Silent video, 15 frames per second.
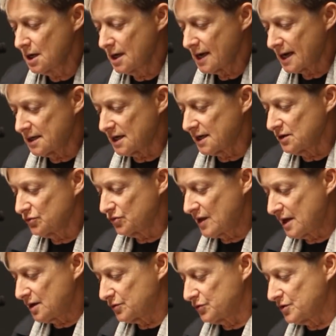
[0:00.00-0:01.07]
and I
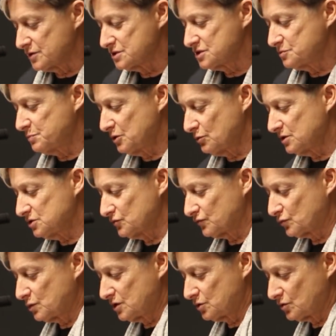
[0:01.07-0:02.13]
thank the spirit of
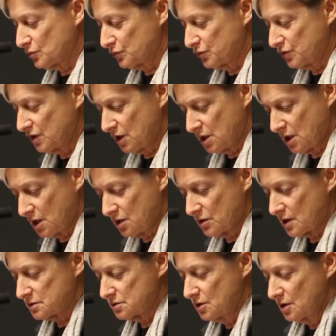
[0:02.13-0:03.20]
critical thinking
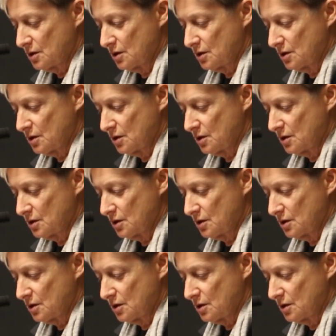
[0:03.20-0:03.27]
that